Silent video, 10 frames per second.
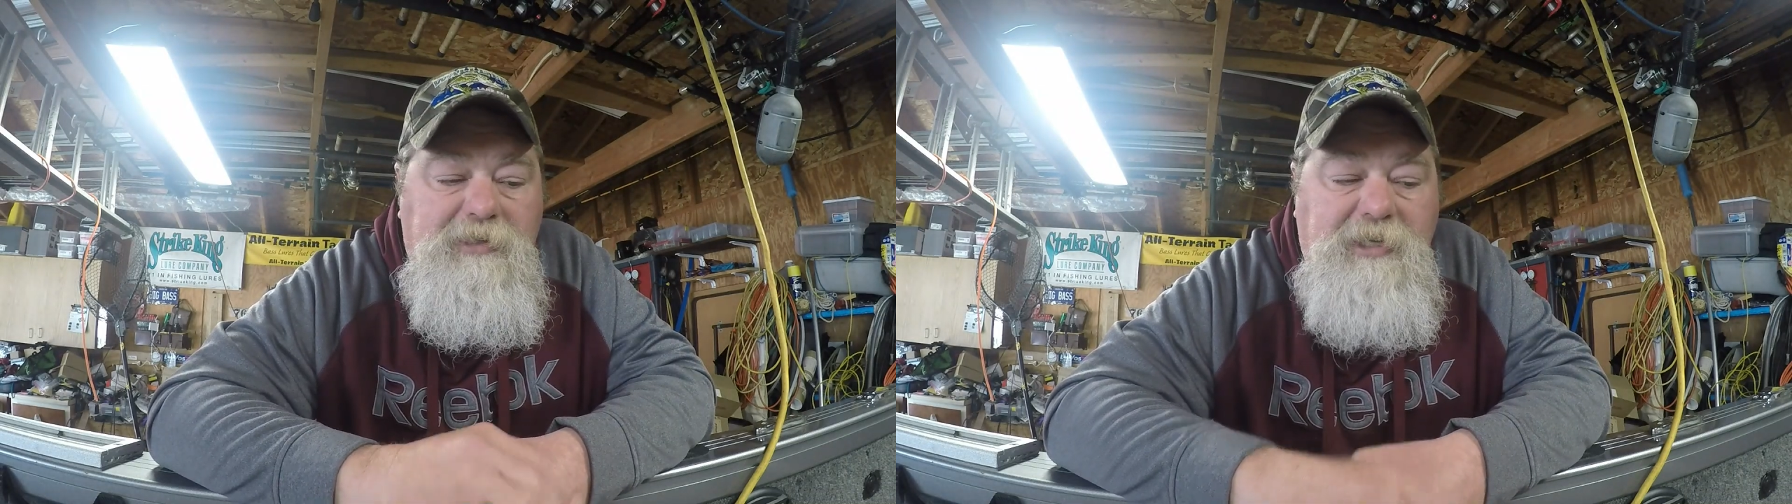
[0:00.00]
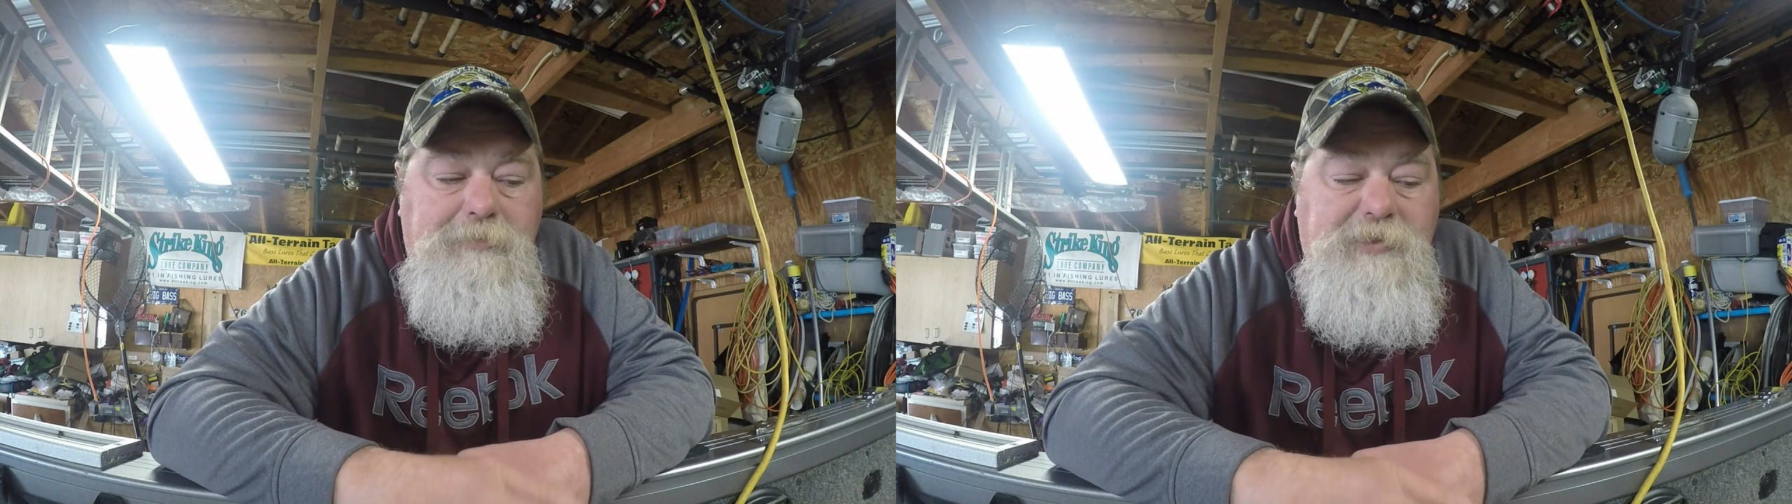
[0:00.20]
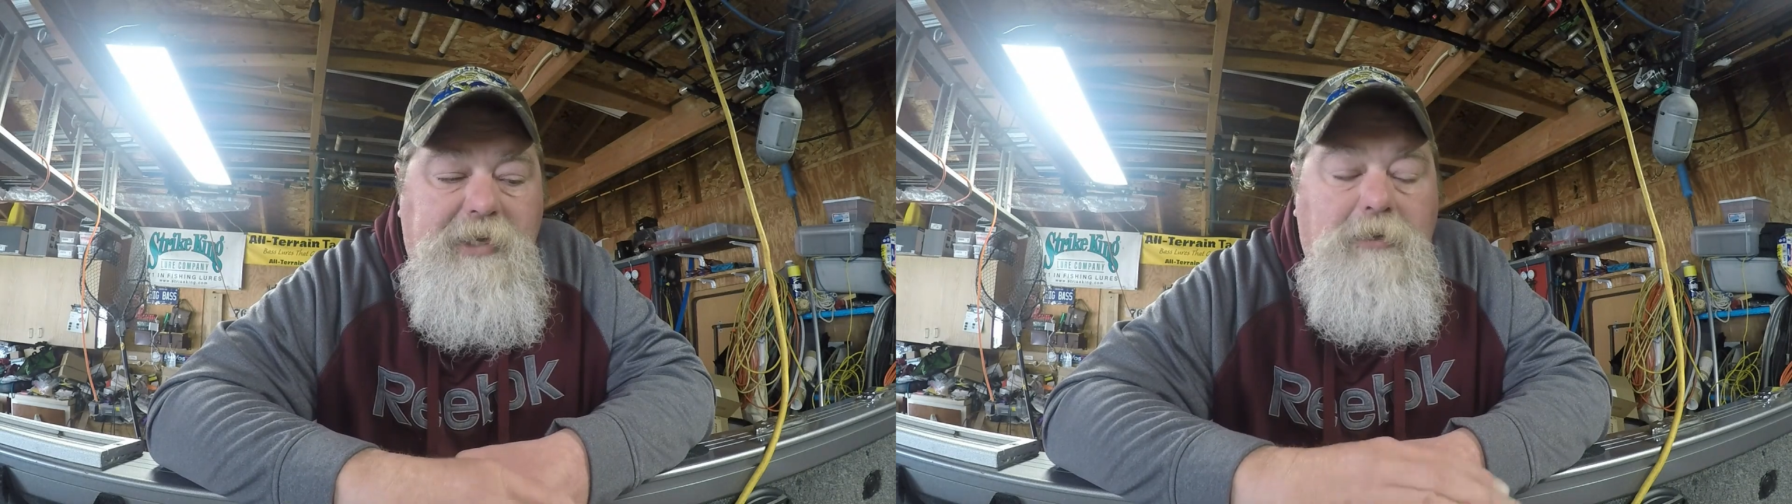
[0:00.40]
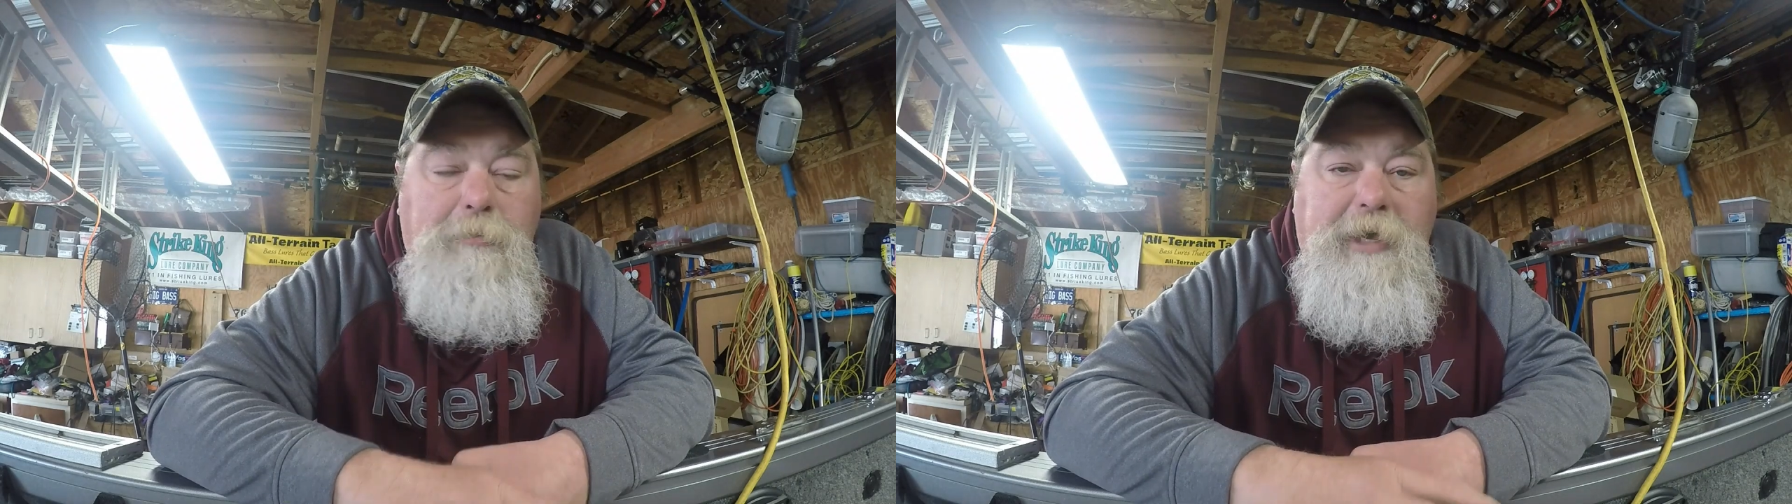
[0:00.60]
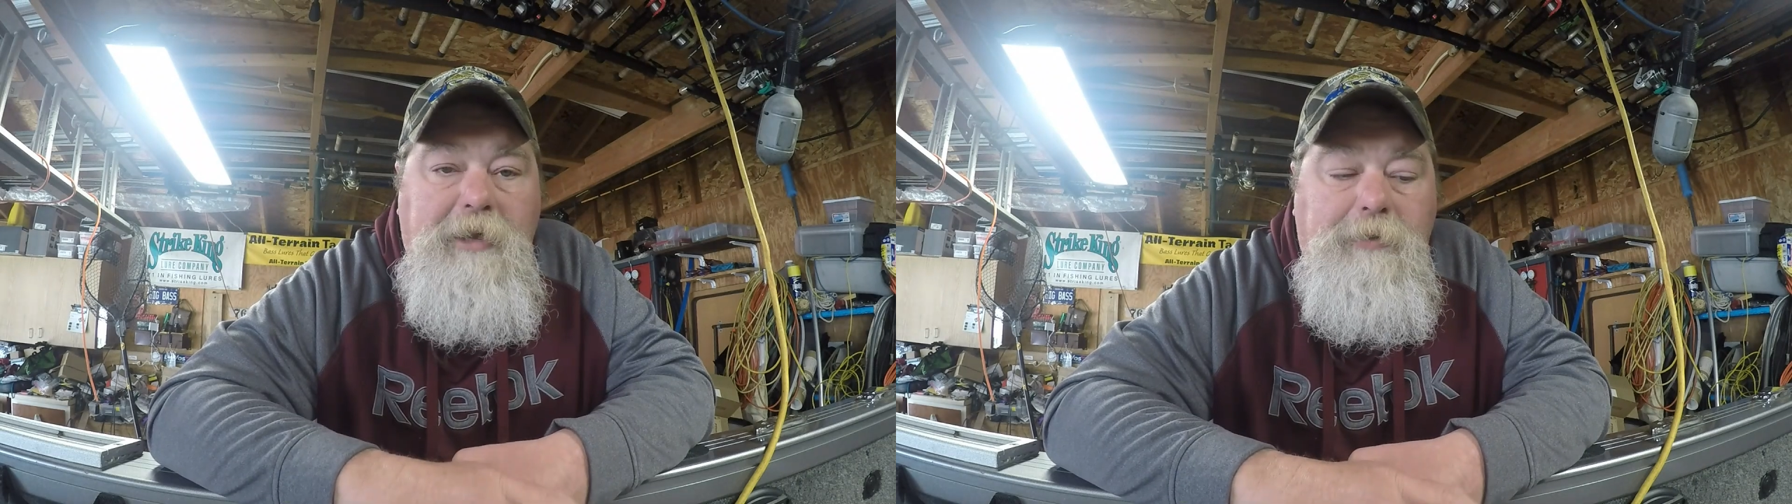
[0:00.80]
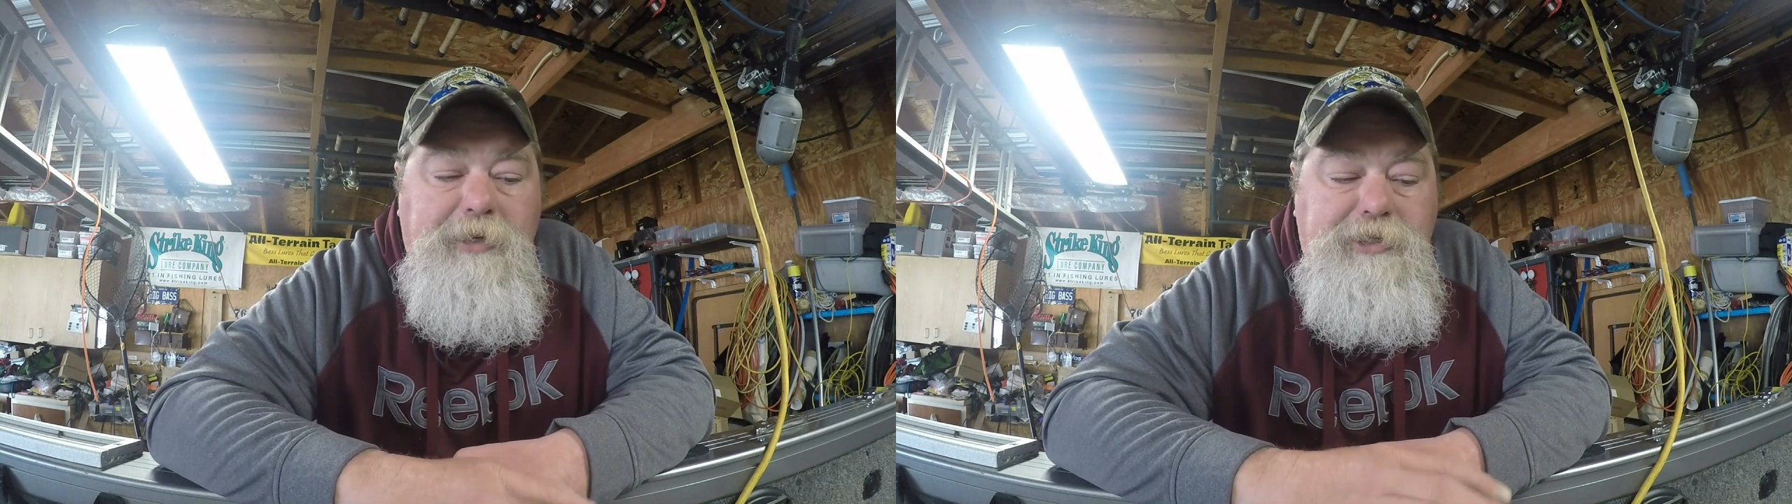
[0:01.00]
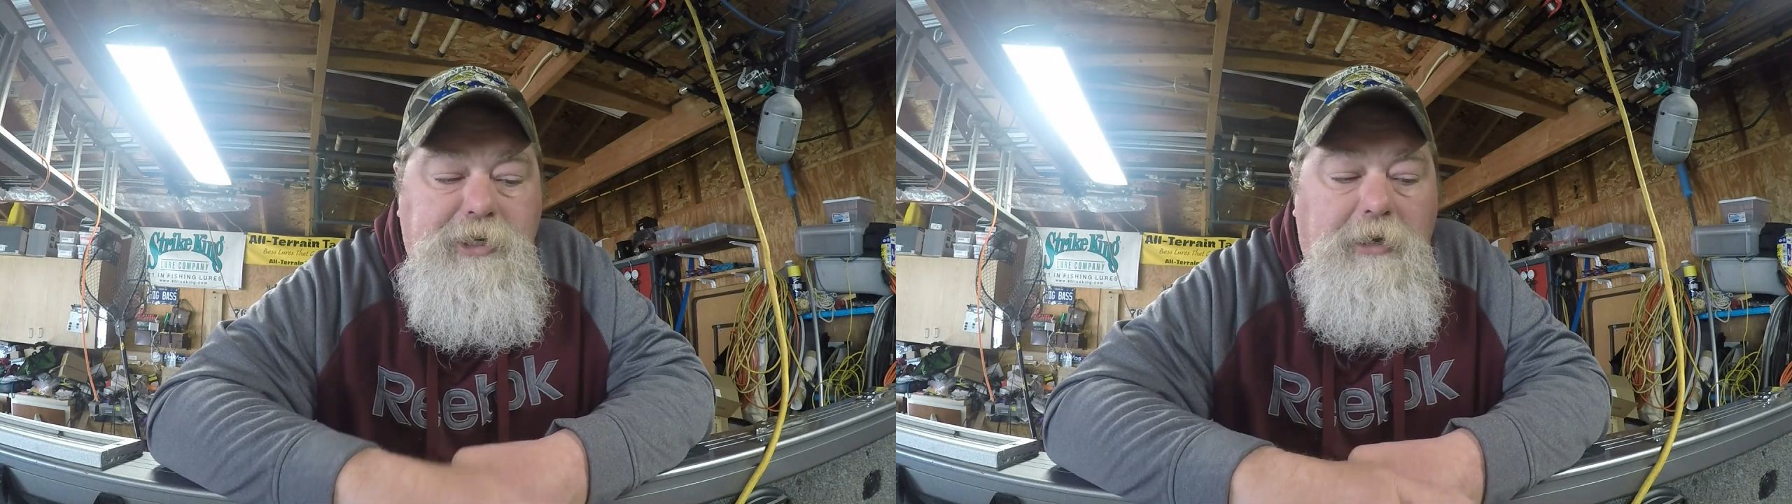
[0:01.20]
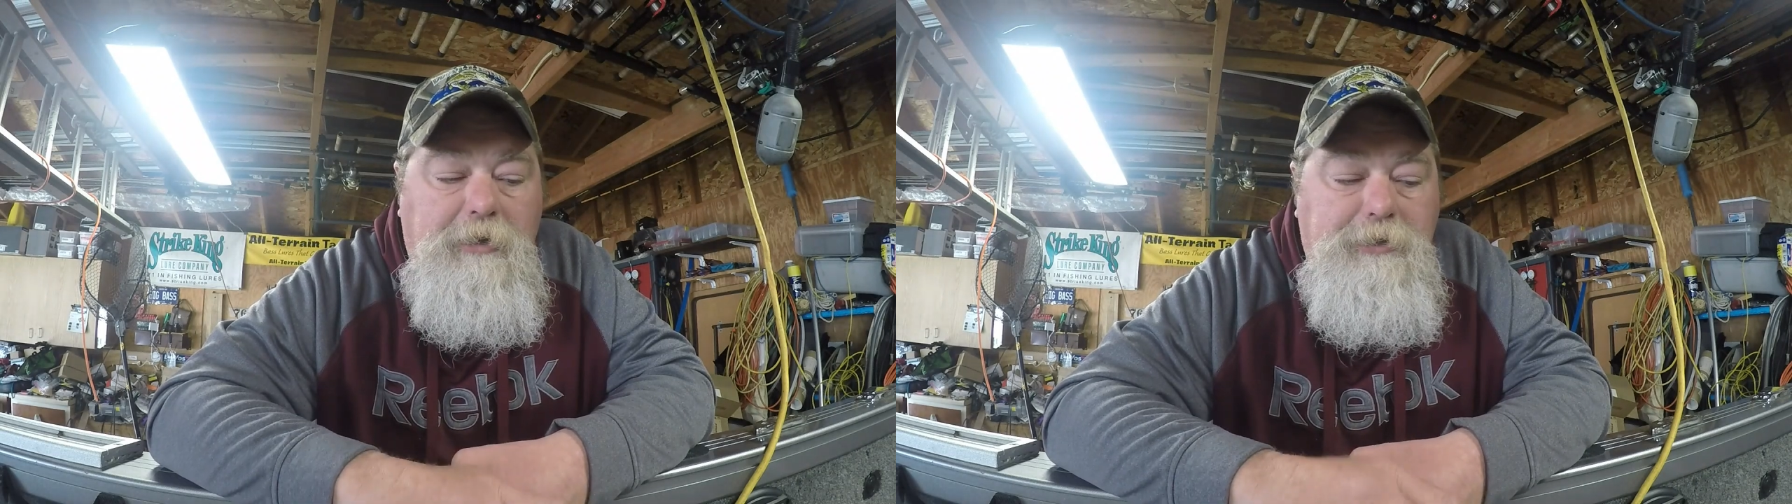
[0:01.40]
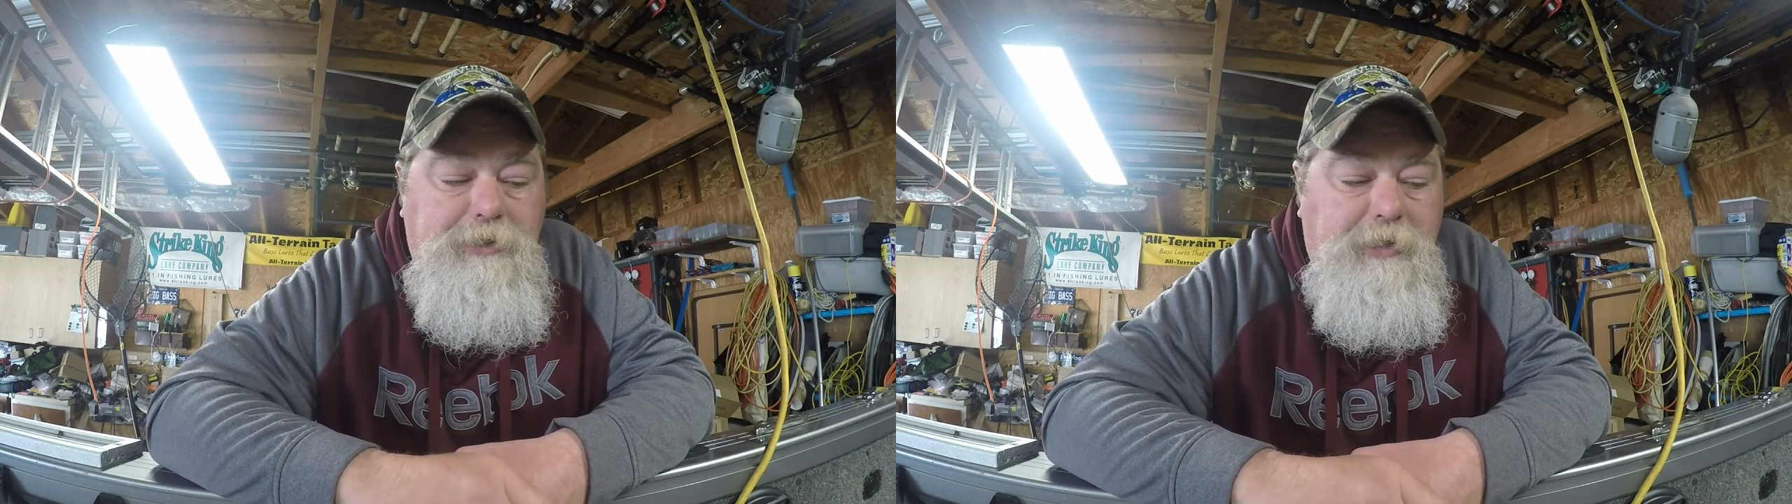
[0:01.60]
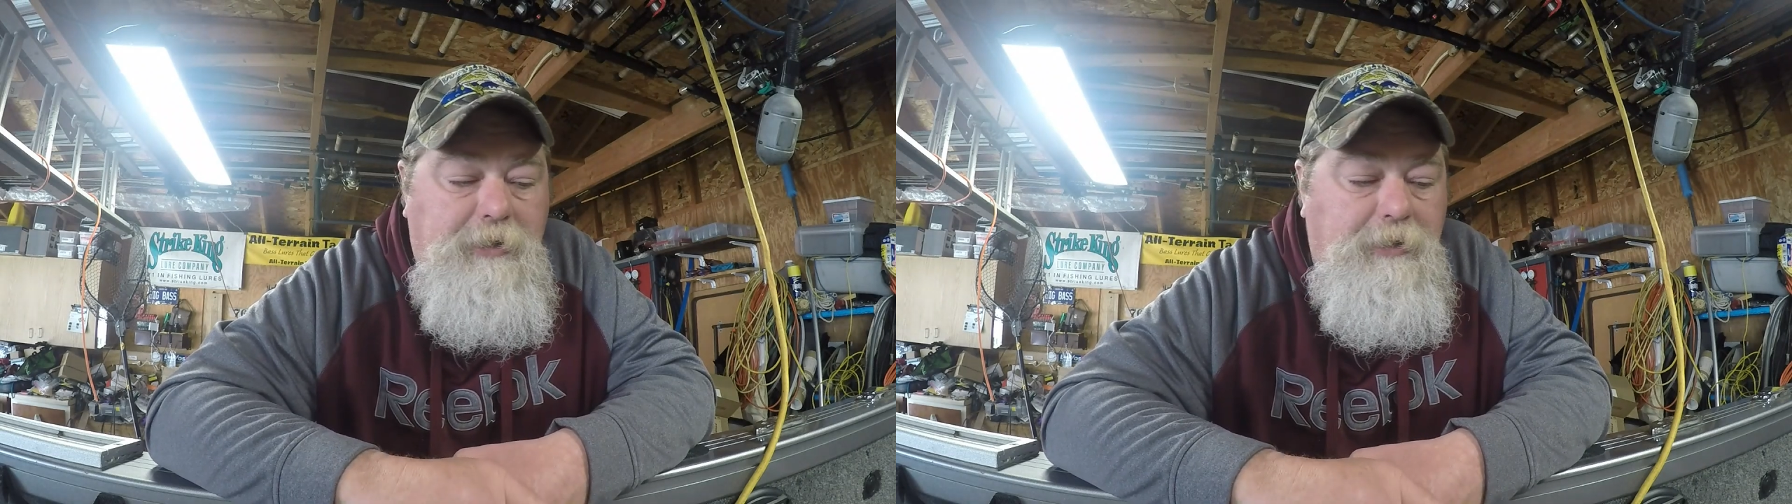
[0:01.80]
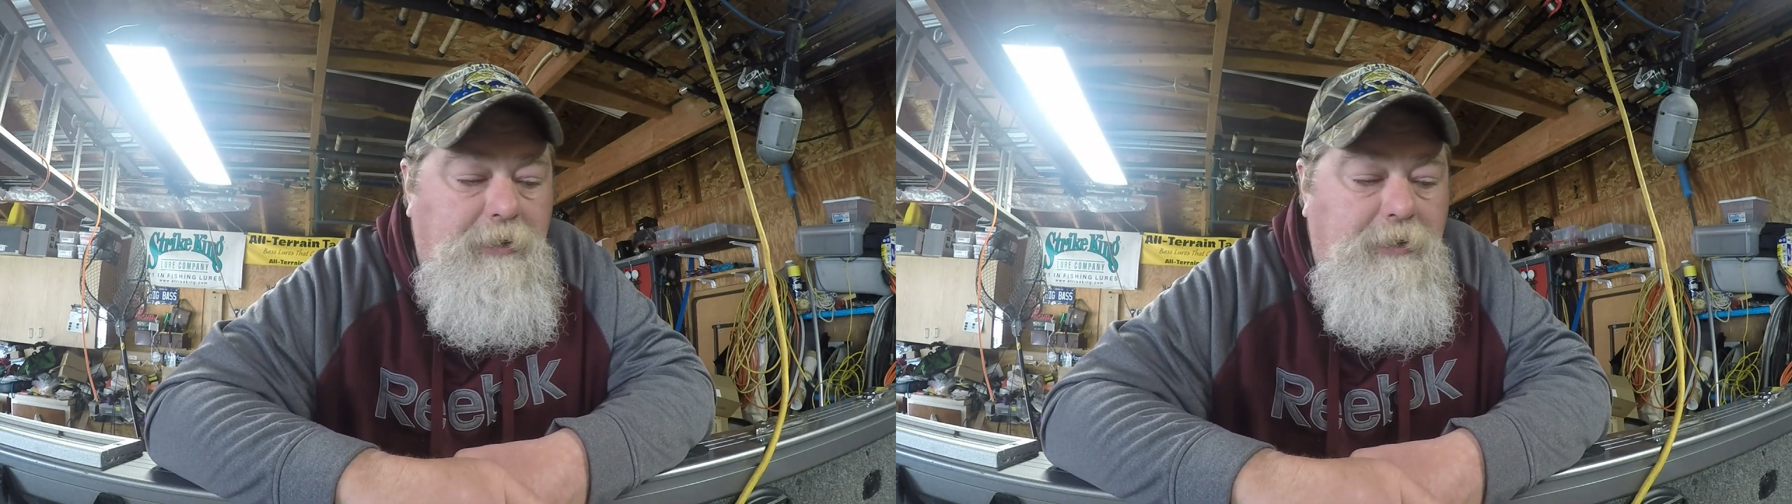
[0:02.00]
deep cycle battery charged